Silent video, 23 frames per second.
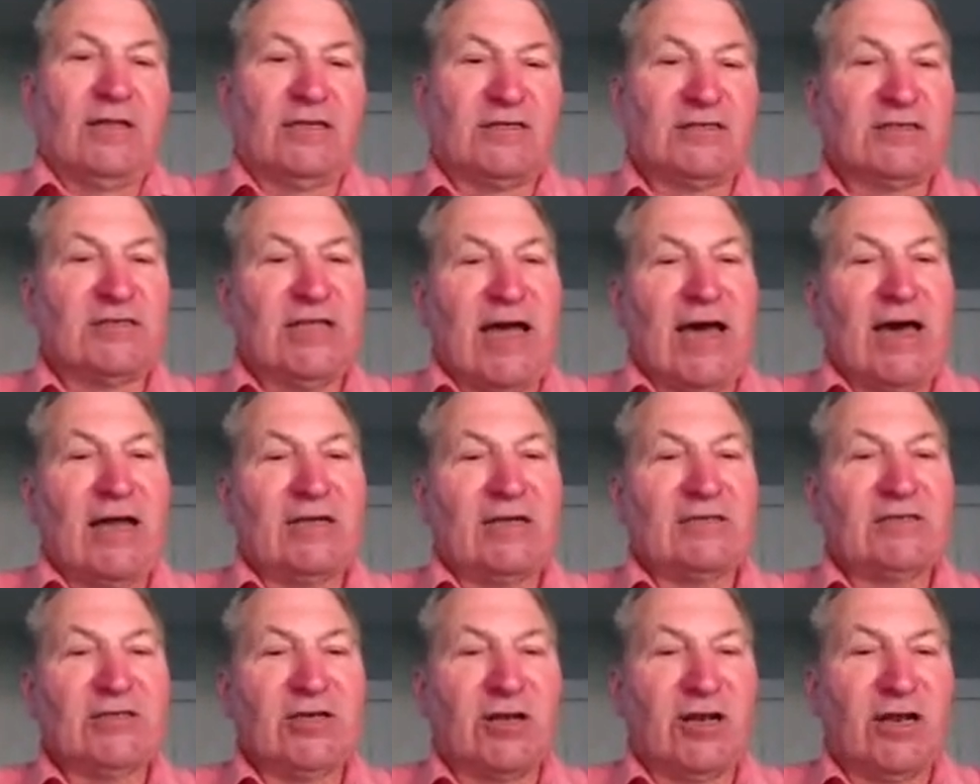The
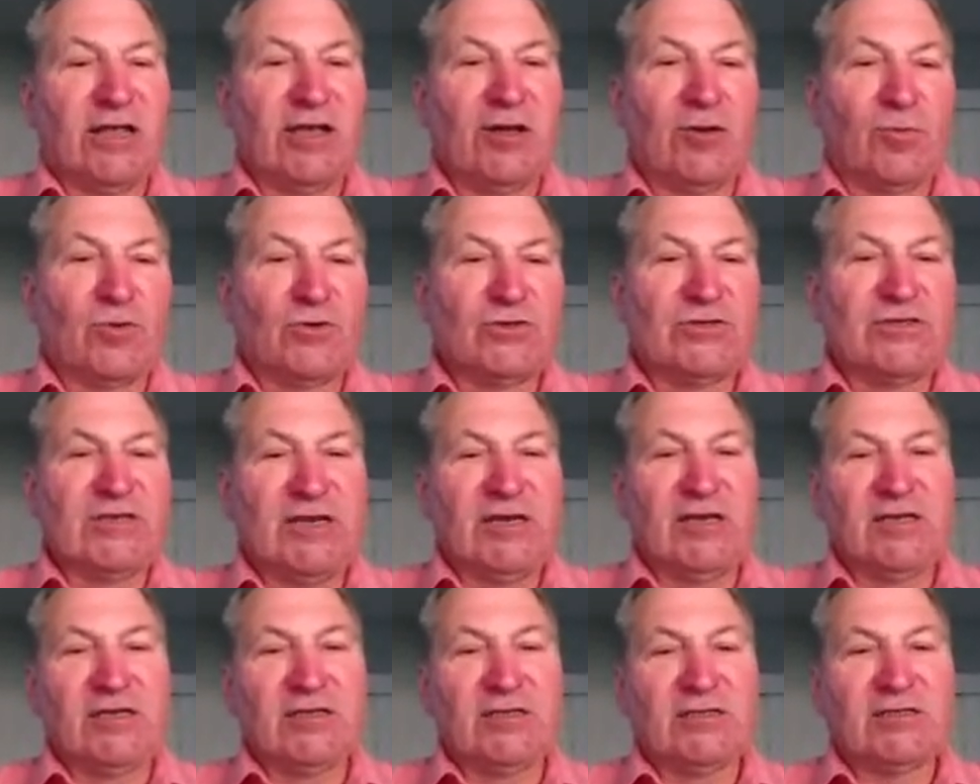status on legal
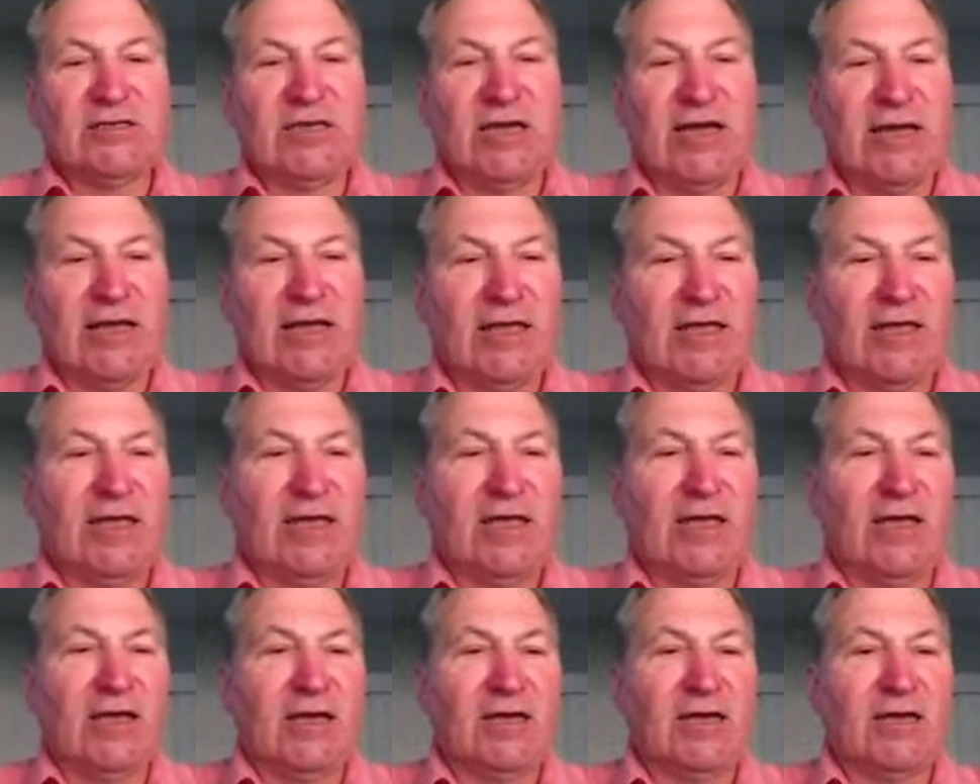proceedings
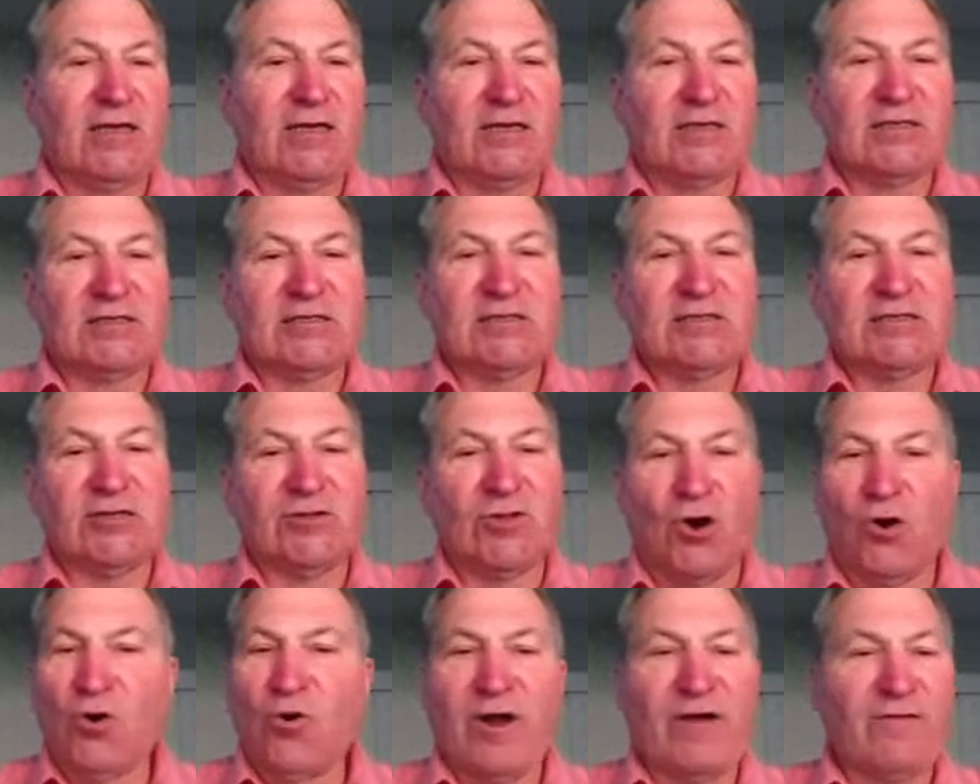is
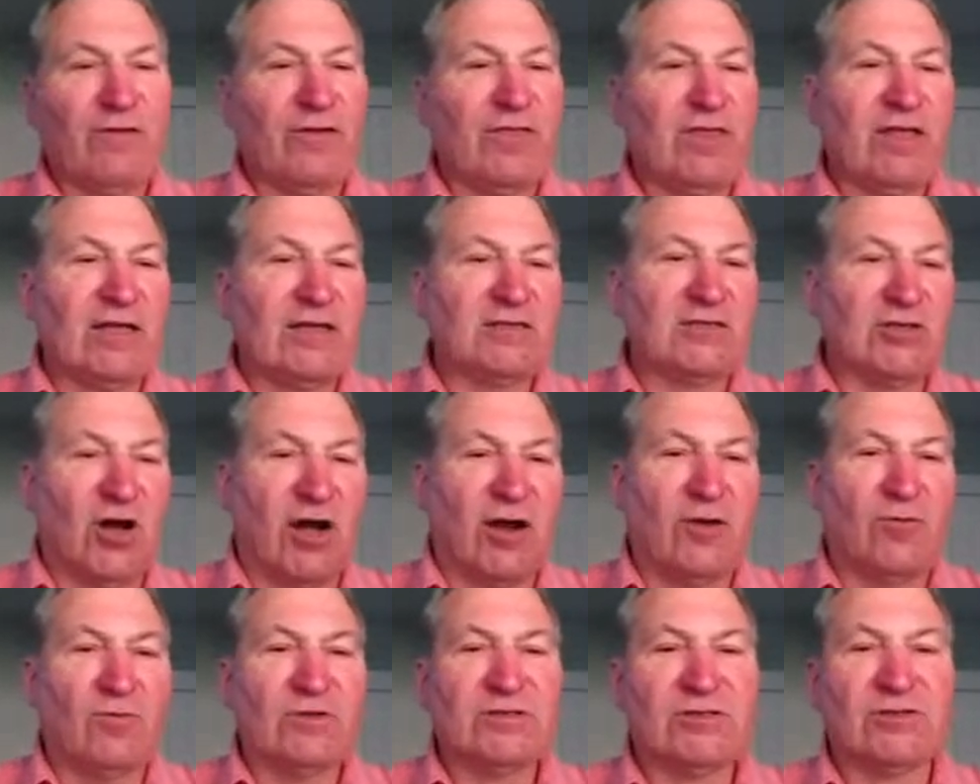no, everything's
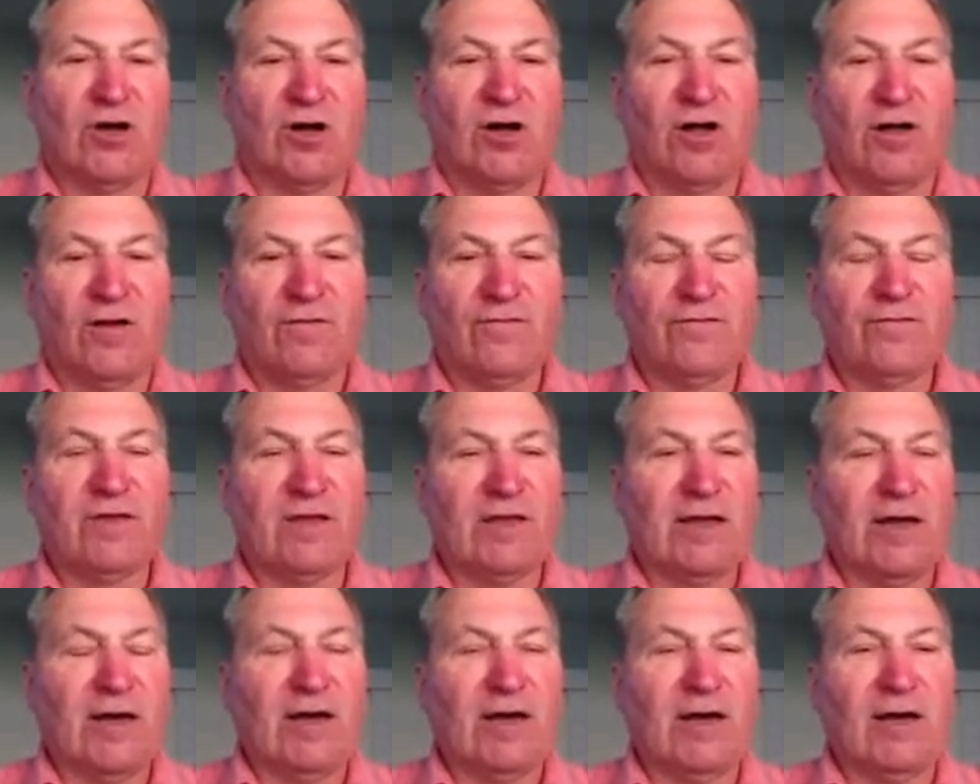not resolved.